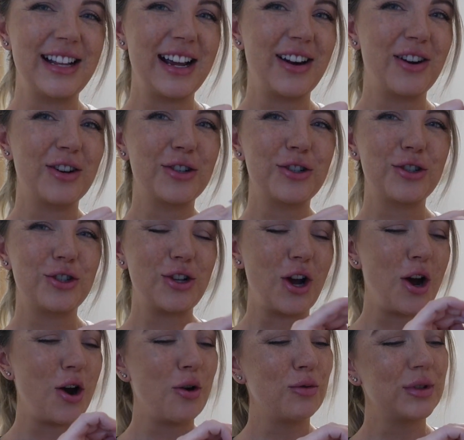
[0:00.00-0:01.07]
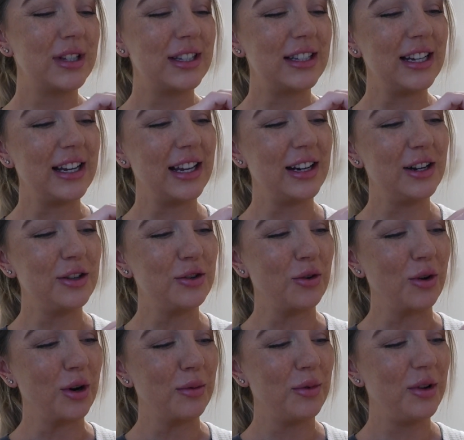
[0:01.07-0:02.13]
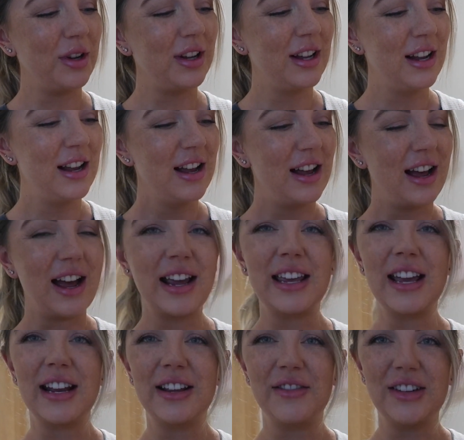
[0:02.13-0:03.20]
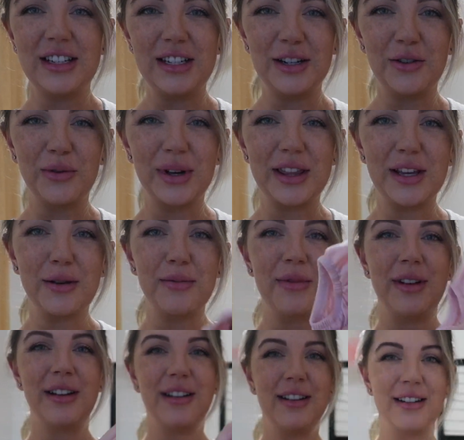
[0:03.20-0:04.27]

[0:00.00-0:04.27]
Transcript: They are so stinking adorable. I can't even deal with them.